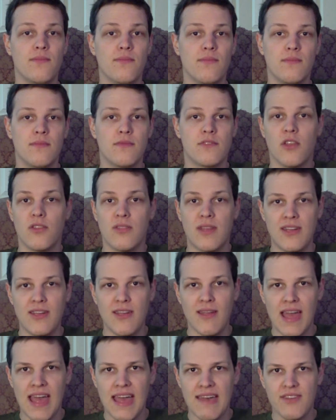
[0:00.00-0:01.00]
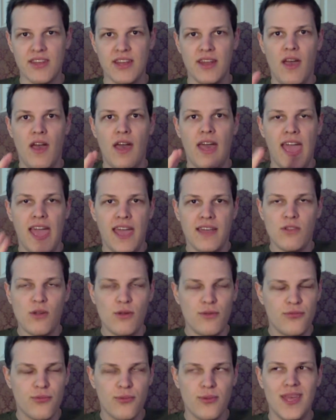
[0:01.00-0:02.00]
So there you have it. Halo
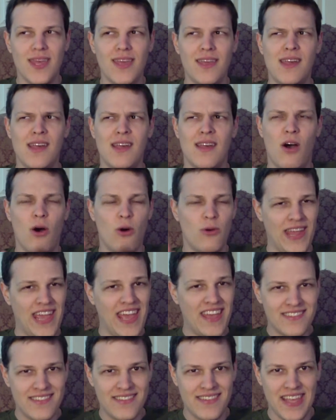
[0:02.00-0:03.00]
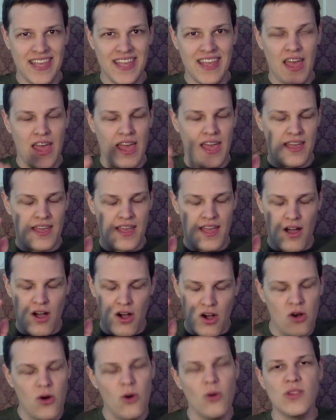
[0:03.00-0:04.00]
3, ODST, a
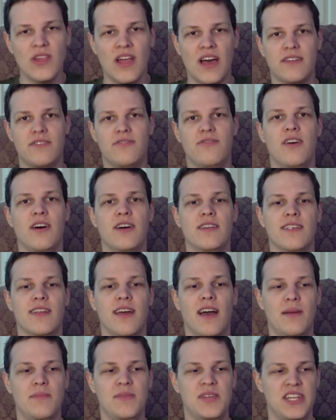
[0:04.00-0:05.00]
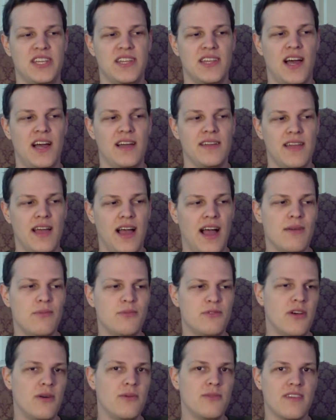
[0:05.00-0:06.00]
whole lot of fun. I mean, I was
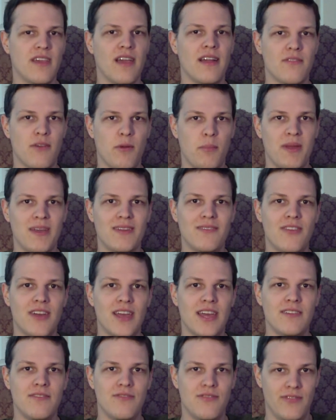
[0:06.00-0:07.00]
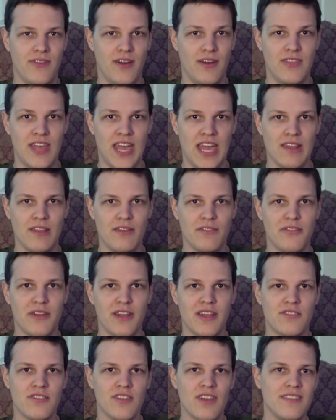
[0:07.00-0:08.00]
always kind of a big fan of the Halo
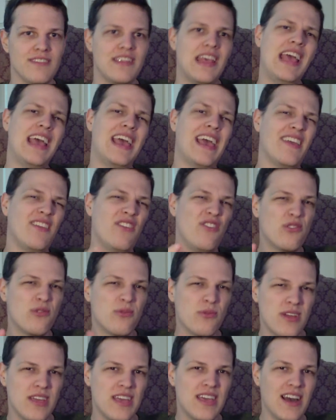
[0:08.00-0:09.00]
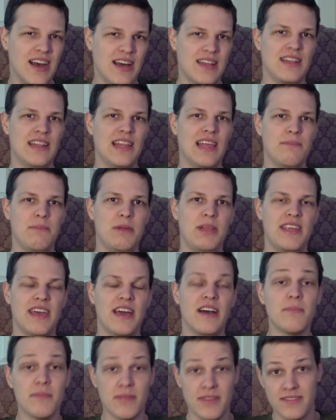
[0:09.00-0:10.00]
franchise. Halo 3 kind of let me down,
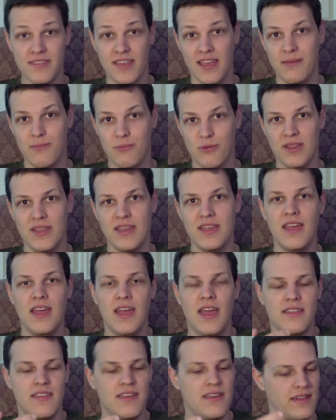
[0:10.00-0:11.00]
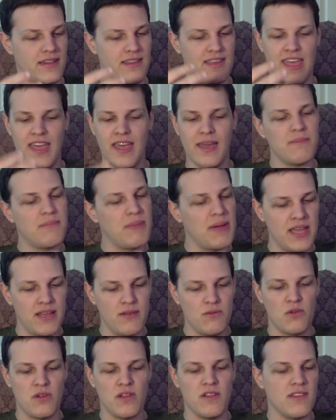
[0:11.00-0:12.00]
but this game really, the campaign
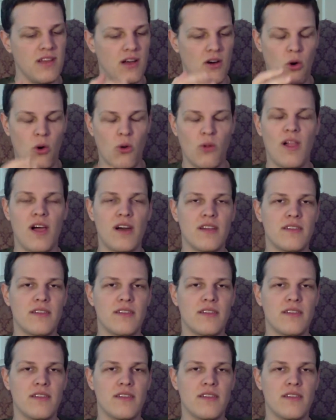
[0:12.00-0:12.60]
is a whole lot of